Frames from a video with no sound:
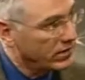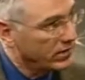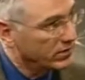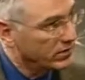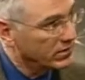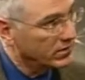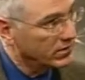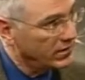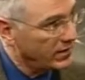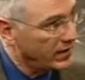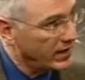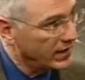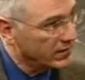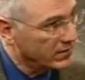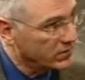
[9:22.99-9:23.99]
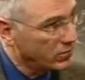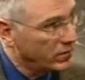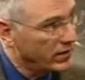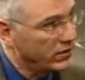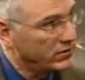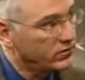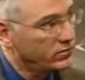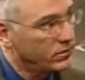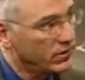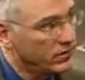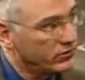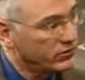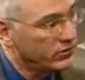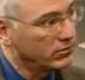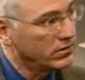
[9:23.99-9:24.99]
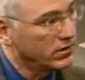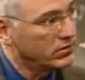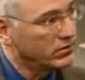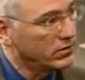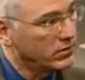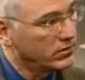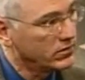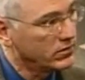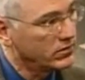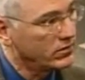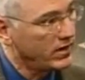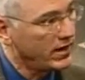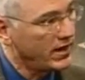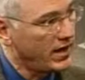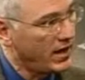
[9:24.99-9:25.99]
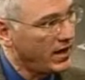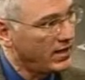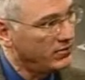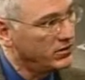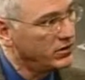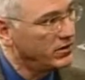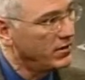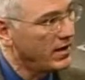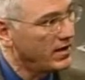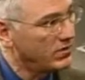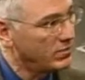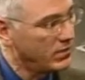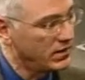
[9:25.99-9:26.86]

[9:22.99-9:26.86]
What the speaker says: I start to collect what spiritual resources they have.